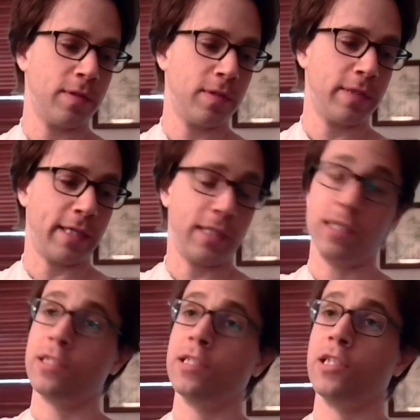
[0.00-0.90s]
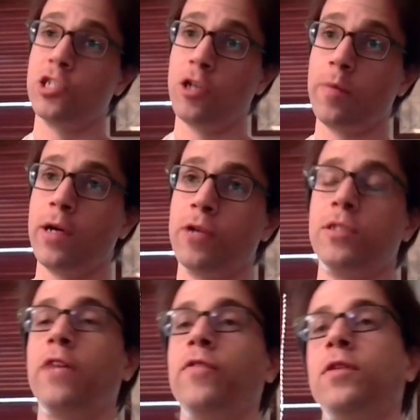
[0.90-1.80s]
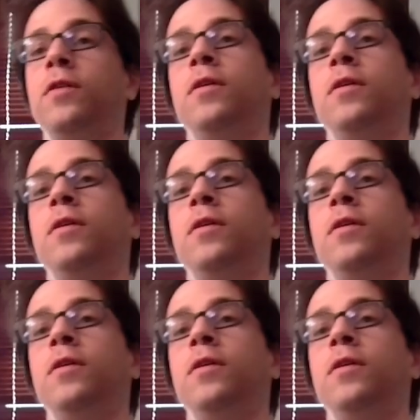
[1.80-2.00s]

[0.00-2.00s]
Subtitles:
It's actually a C sharp minor 7.